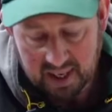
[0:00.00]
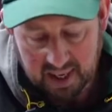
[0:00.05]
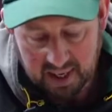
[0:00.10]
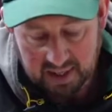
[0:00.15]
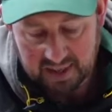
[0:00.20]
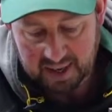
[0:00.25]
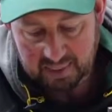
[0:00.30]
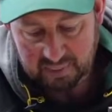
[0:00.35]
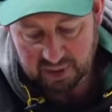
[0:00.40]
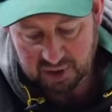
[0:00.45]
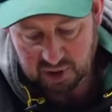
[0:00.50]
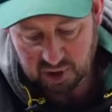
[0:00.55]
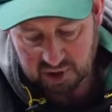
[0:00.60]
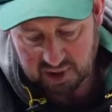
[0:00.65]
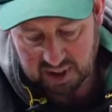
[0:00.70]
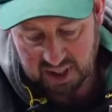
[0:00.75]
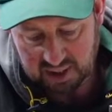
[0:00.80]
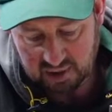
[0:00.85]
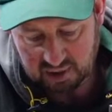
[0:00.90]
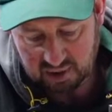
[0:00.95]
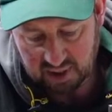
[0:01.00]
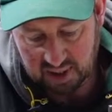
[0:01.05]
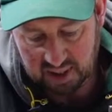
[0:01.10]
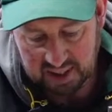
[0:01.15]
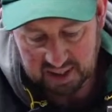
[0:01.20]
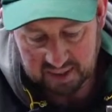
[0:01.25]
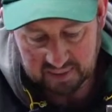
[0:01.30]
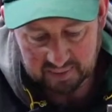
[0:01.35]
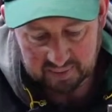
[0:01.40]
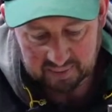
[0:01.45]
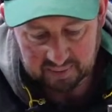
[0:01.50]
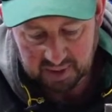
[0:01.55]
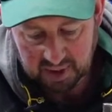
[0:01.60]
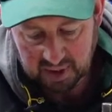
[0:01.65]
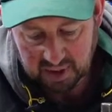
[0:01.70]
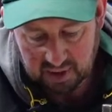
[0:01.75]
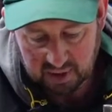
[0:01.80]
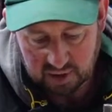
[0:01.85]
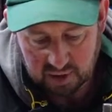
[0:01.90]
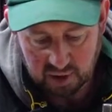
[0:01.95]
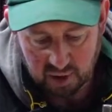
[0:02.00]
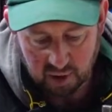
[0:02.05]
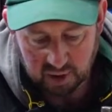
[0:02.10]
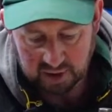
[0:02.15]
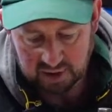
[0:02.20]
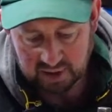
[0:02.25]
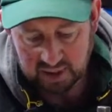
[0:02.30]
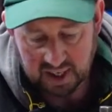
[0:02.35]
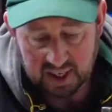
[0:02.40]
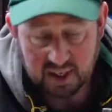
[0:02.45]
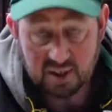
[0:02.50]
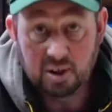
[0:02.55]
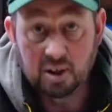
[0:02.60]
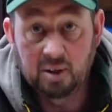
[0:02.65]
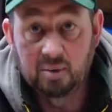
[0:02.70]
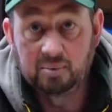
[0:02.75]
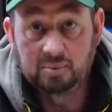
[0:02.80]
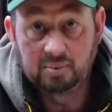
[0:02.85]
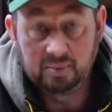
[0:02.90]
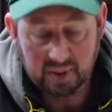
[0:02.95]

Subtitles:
And then we just literally tighten these up